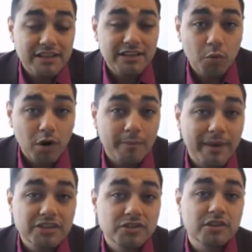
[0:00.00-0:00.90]
And you want to
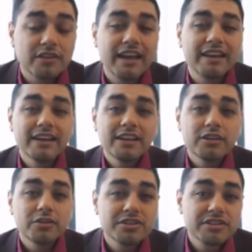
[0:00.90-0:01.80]
make sure that
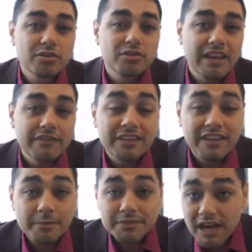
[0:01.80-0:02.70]
you're still giving
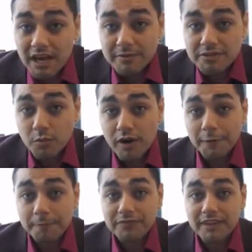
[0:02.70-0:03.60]
them time as
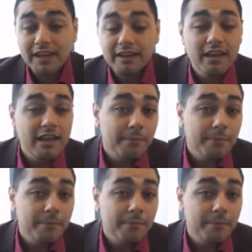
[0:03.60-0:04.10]
well. Okay.